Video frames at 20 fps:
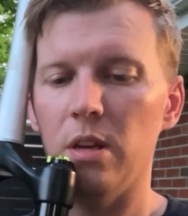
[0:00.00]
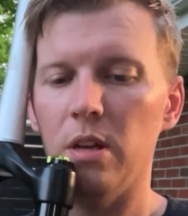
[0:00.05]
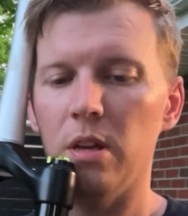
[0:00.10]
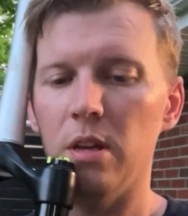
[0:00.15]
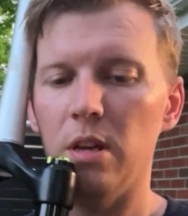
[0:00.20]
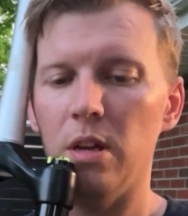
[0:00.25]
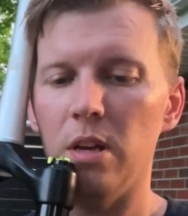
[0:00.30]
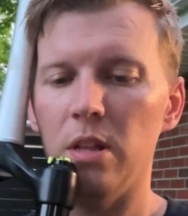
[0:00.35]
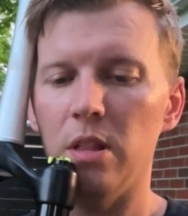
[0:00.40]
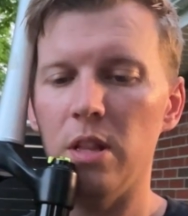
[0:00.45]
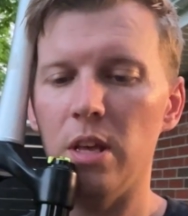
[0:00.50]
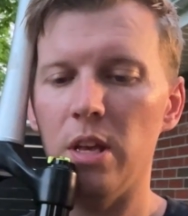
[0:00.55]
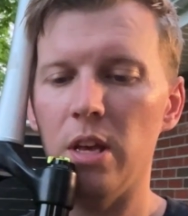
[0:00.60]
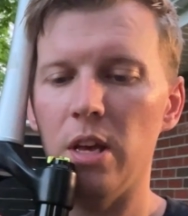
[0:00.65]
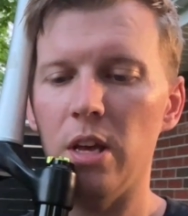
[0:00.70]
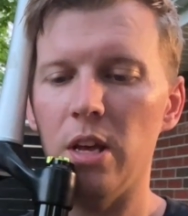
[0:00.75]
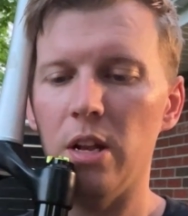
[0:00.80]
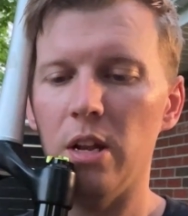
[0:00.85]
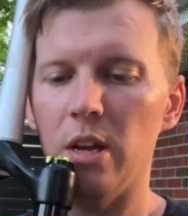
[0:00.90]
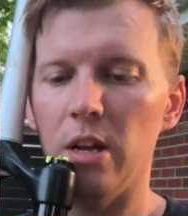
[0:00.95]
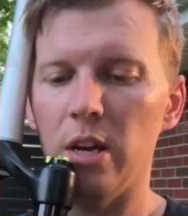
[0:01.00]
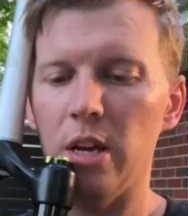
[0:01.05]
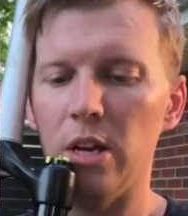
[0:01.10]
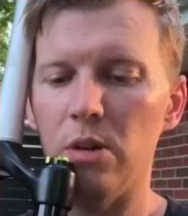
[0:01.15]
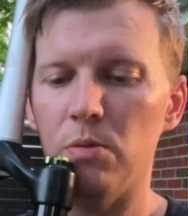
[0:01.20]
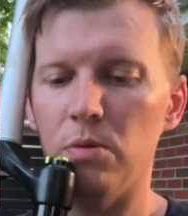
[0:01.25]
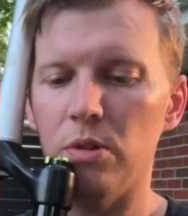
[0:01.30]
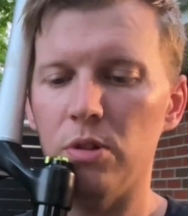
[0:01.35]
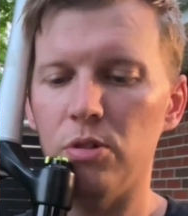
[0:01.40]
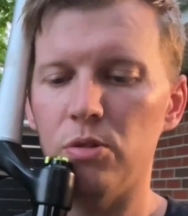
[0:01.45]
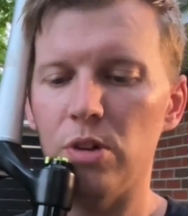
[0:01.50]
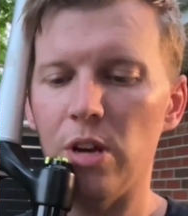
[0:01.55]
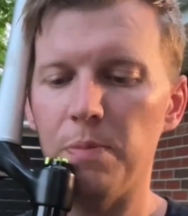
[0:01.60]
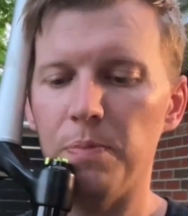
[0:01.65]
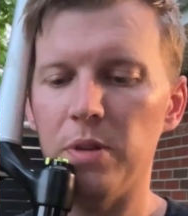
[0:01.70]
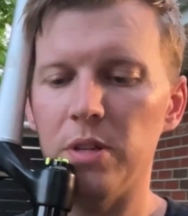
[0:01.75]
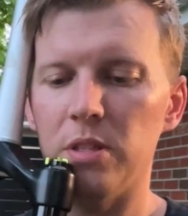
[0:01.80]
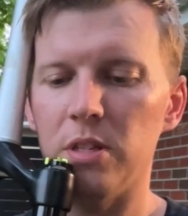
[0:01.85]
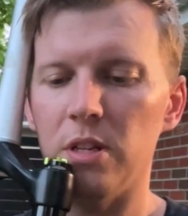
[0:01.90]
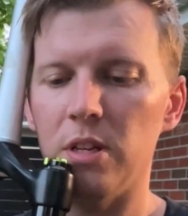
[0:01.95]
And then I will drop
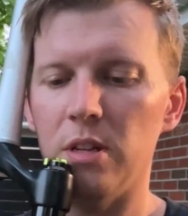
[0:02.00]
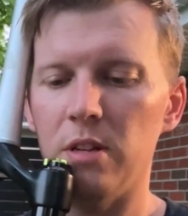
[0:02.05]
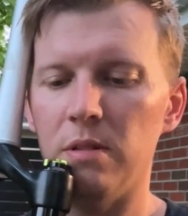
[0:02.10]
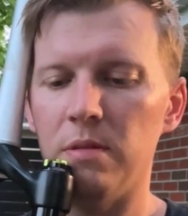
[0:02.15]
this in,